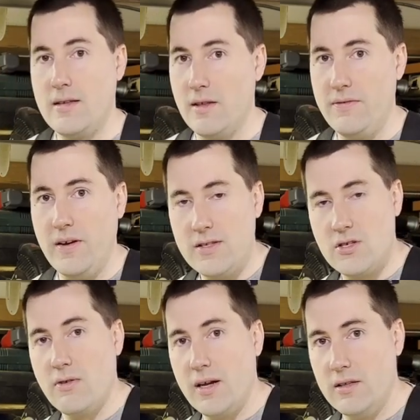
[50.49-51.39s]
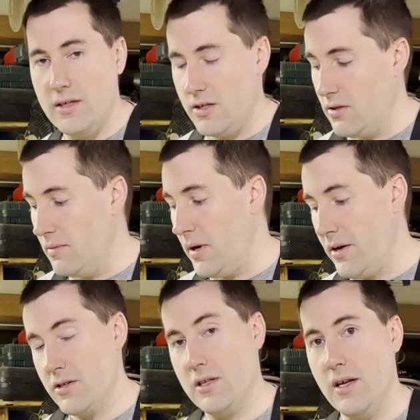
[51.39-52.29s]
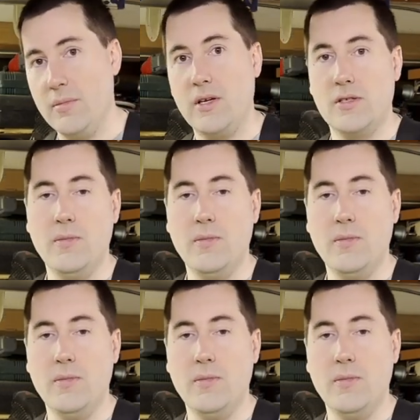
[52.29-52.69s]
to the fence directly to the miter slot because